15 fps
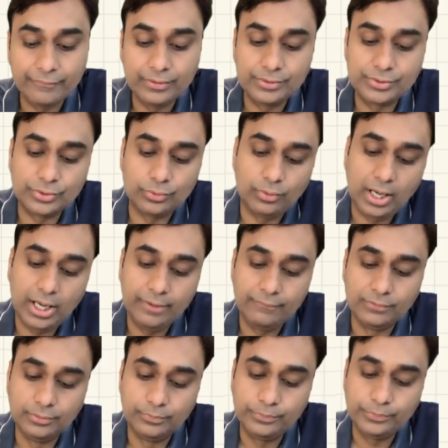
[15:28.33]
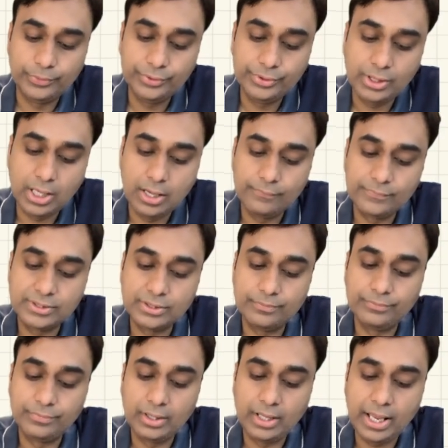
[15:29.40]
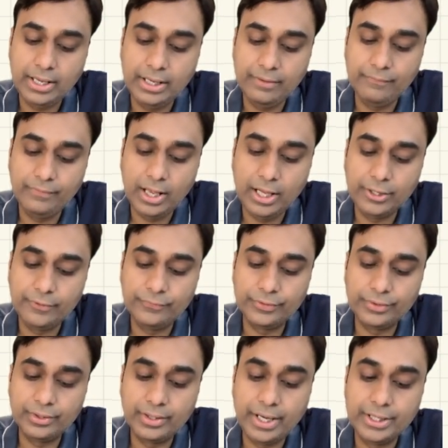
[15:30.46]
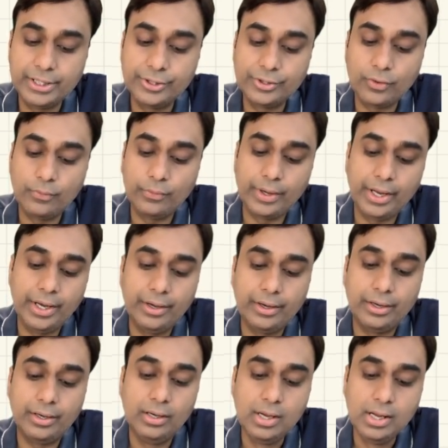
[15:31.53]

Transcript: So I will put down some negative value for the gradient over here.